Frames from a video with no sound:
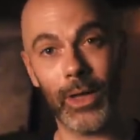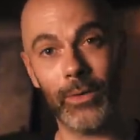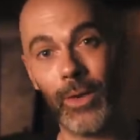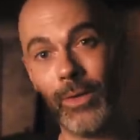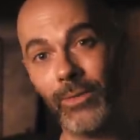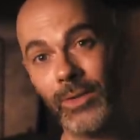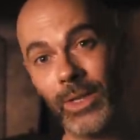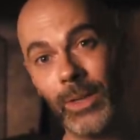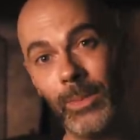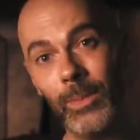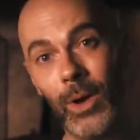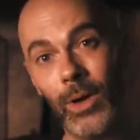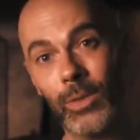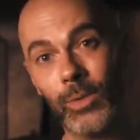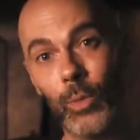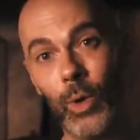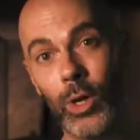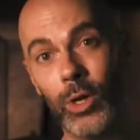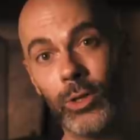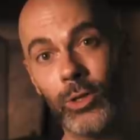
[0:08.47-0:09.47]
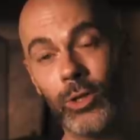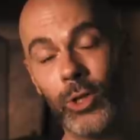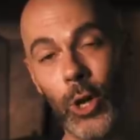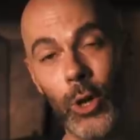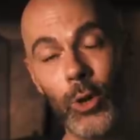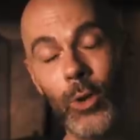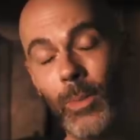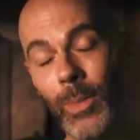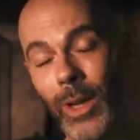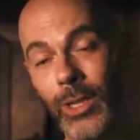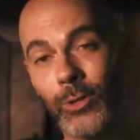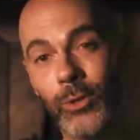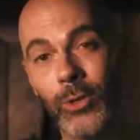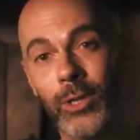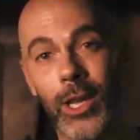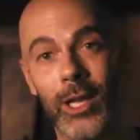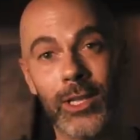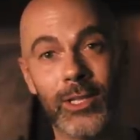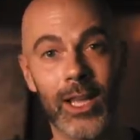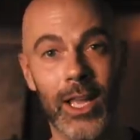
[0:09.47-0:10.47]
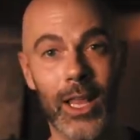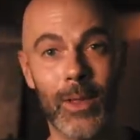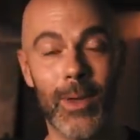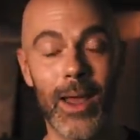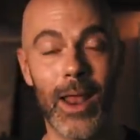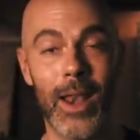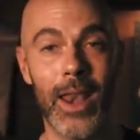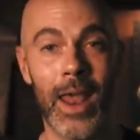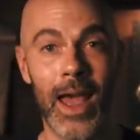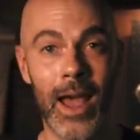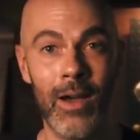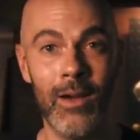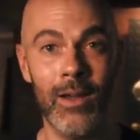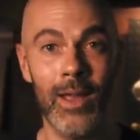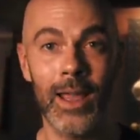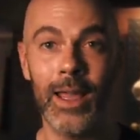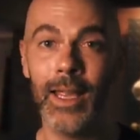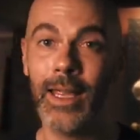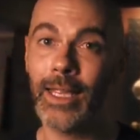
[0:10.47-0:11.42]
If you haven't seen parts one and two, make sure you go and check them out now.